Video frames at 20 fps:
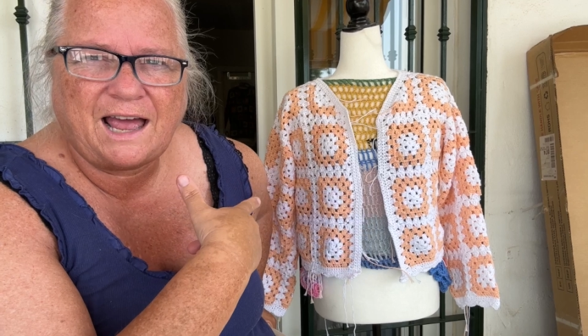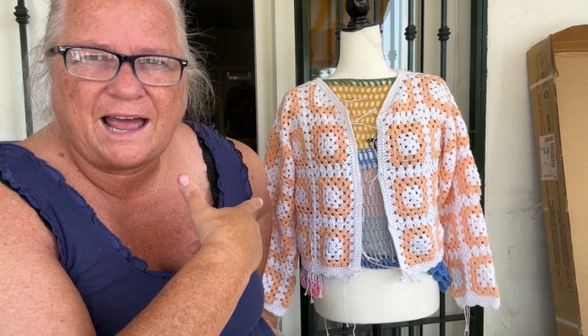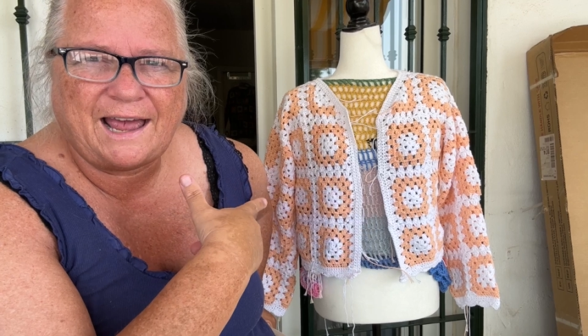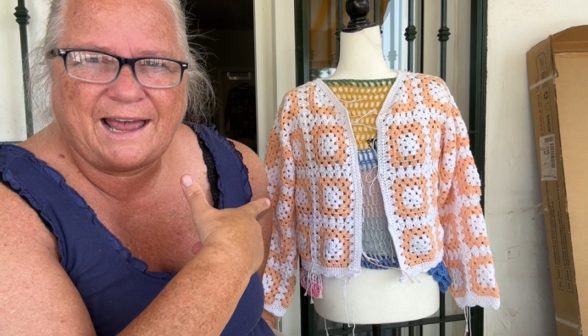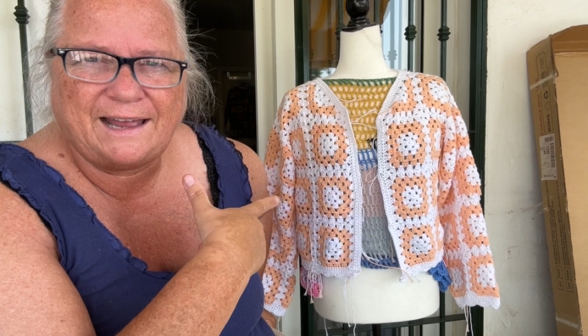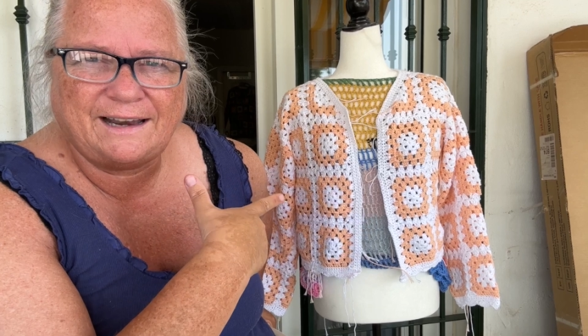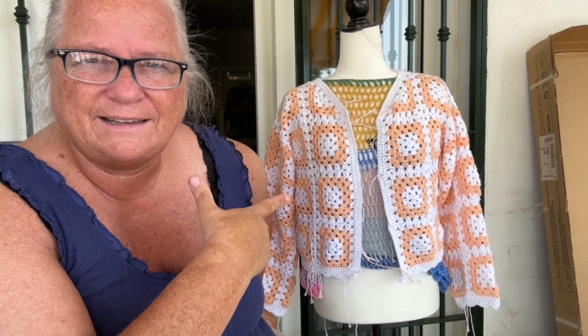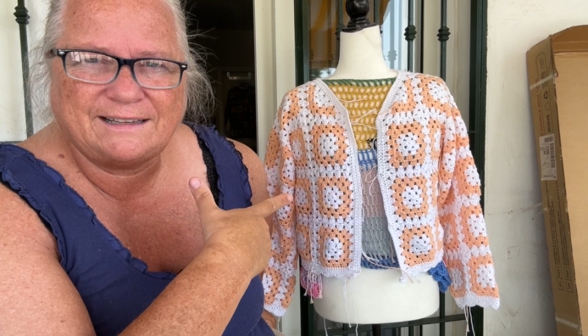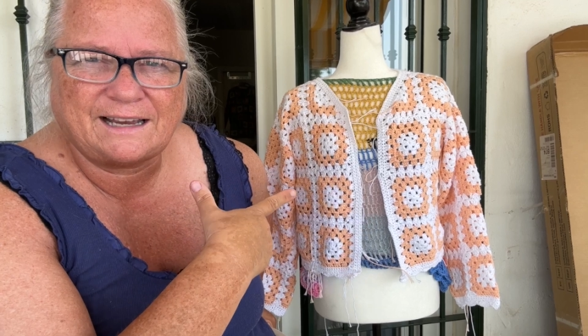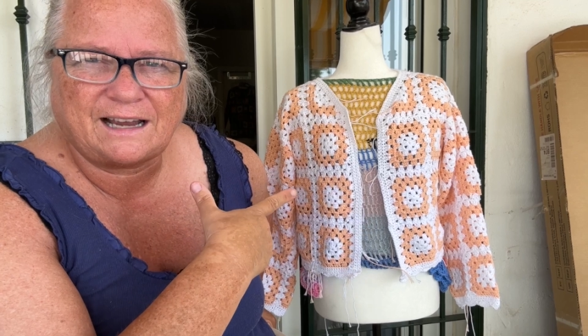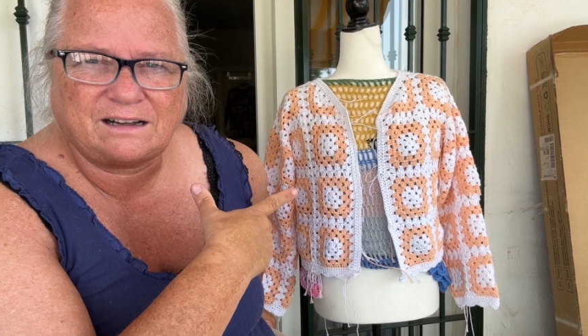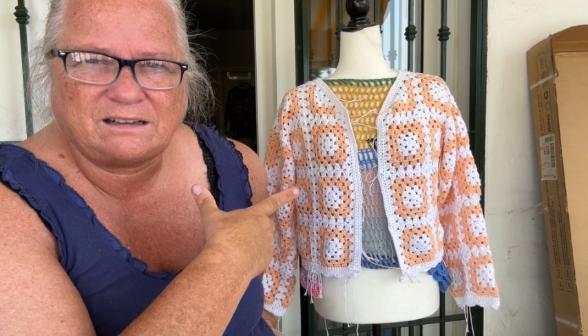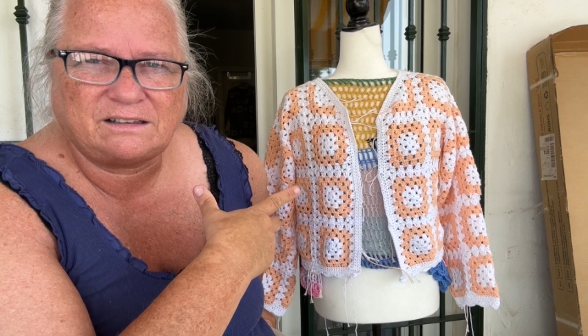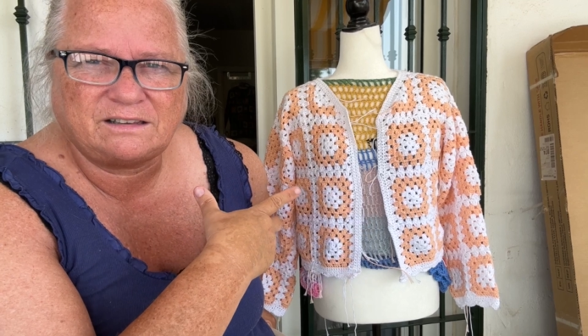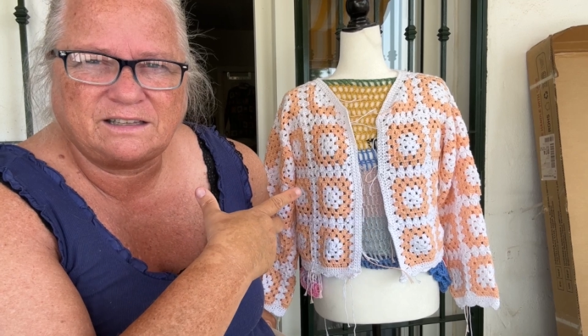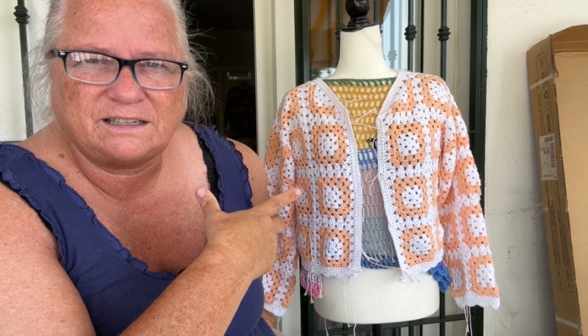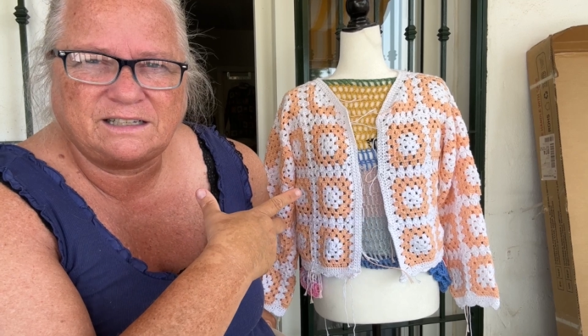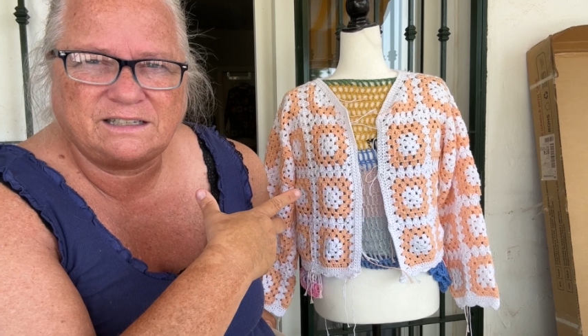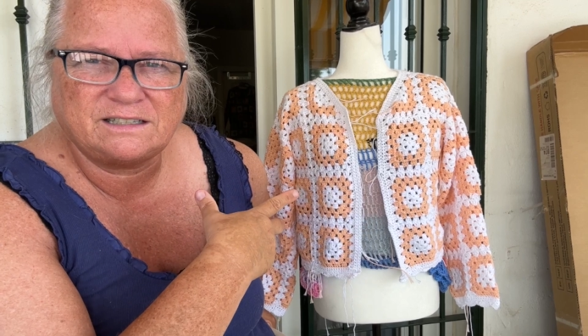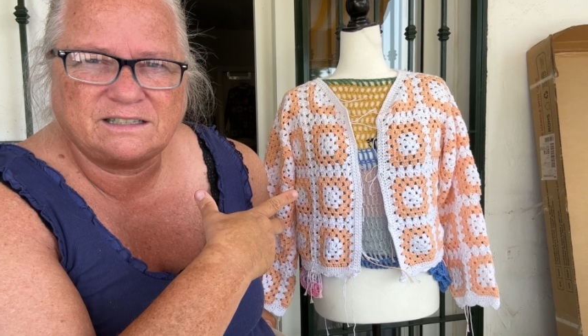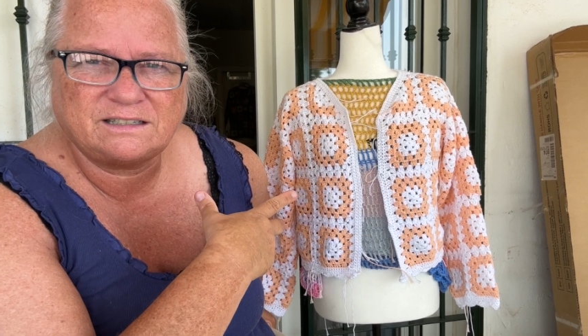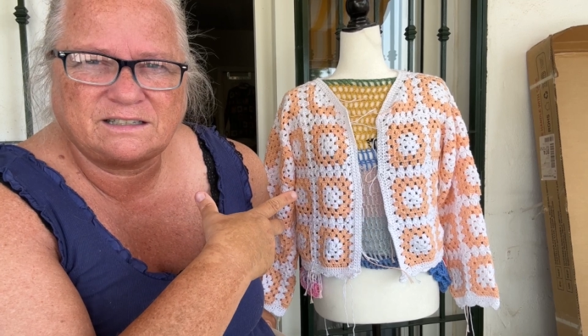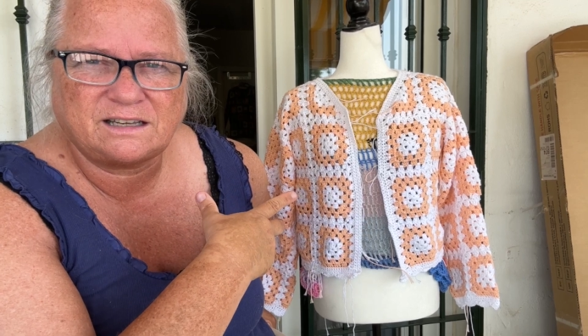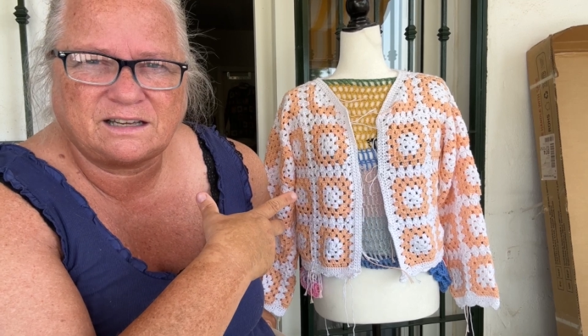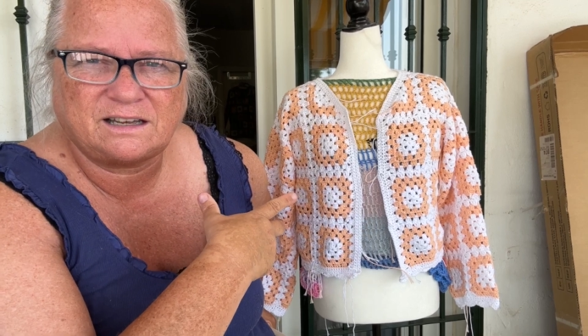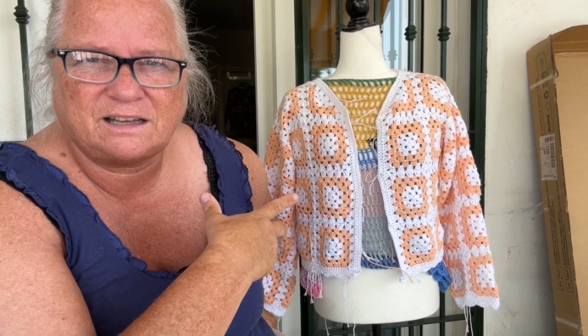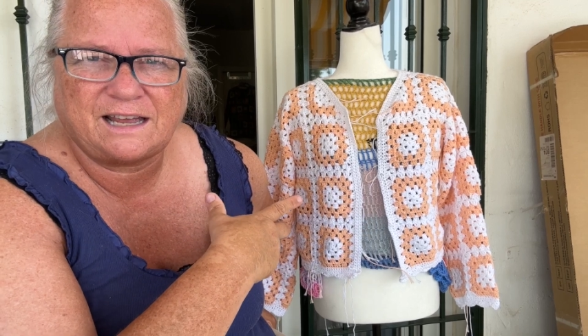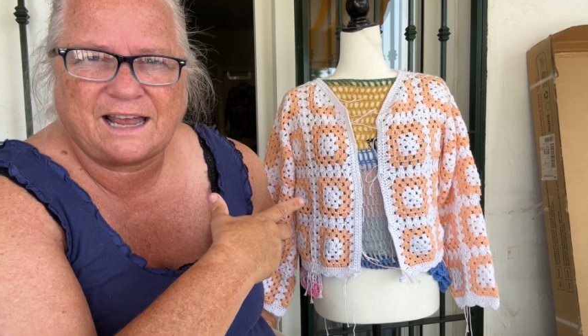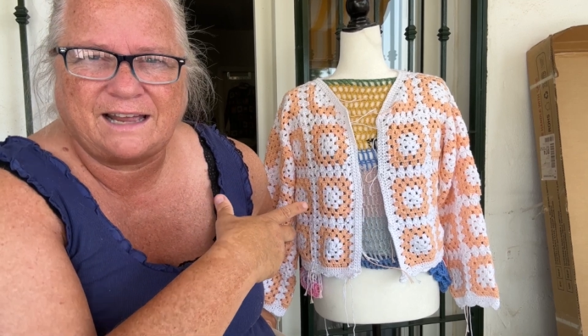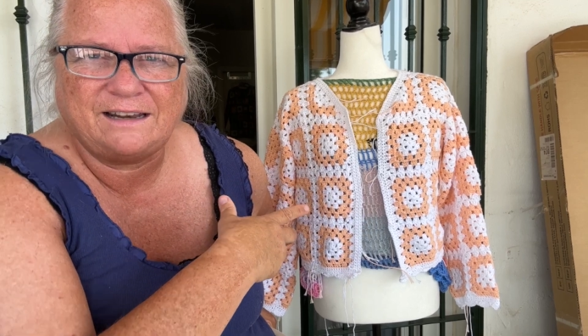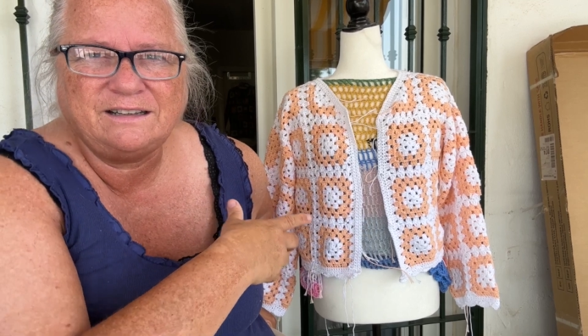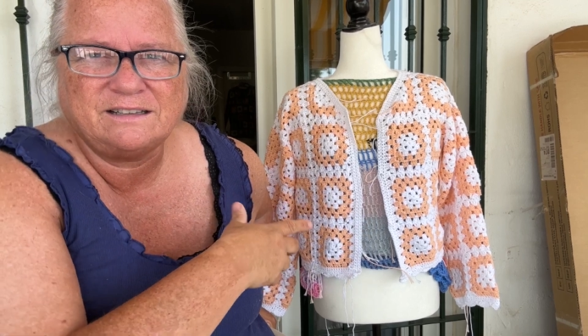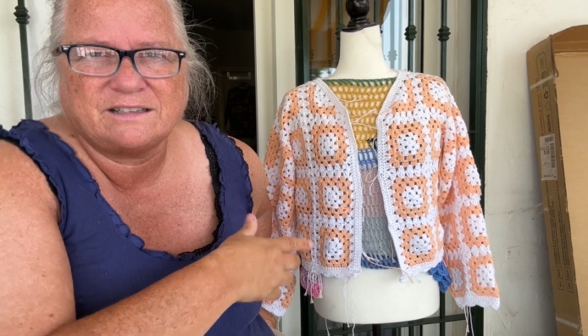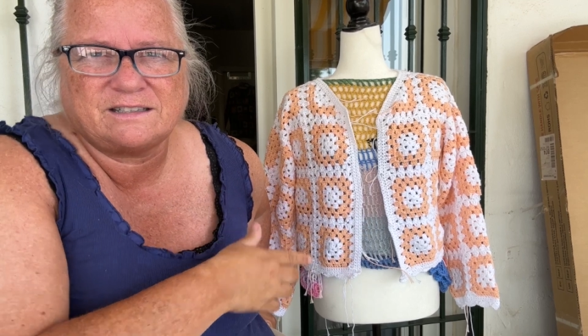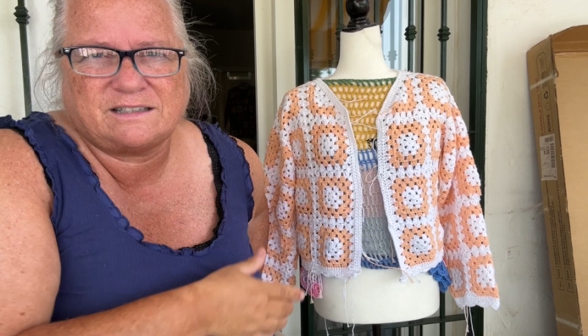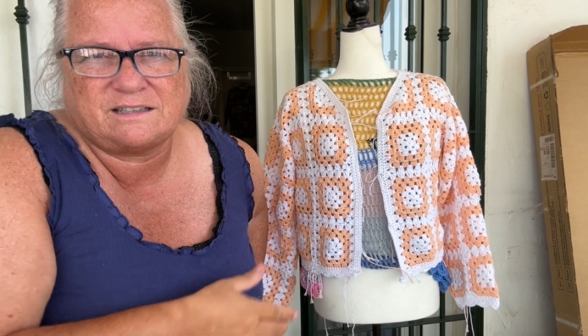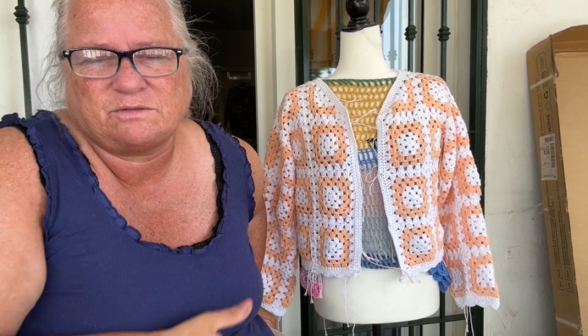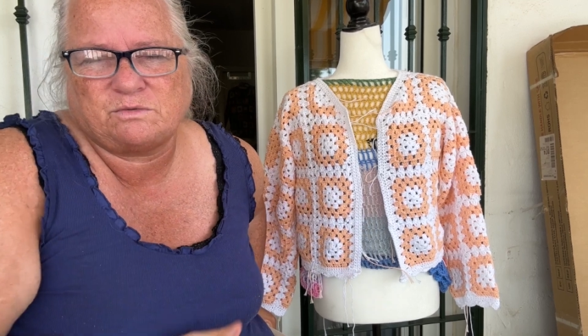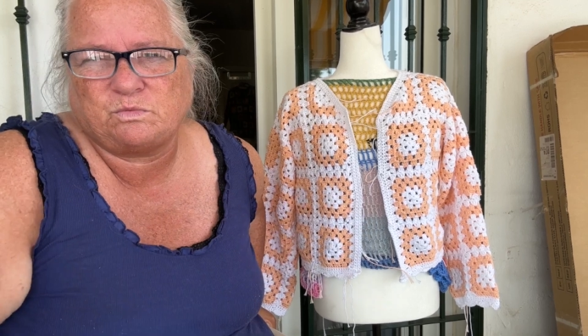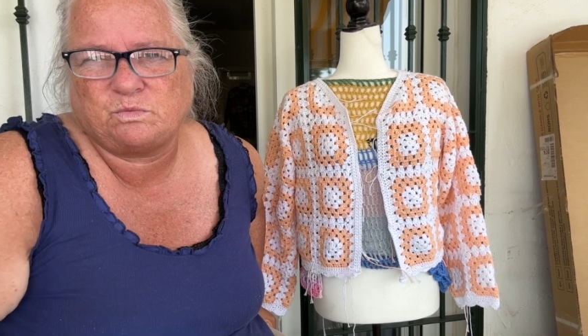and tackle these
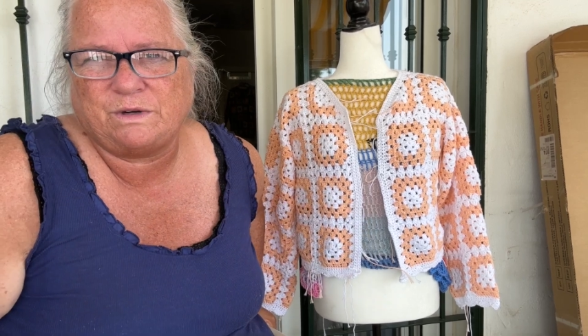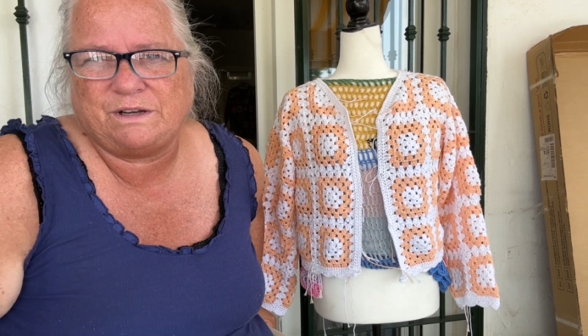ends and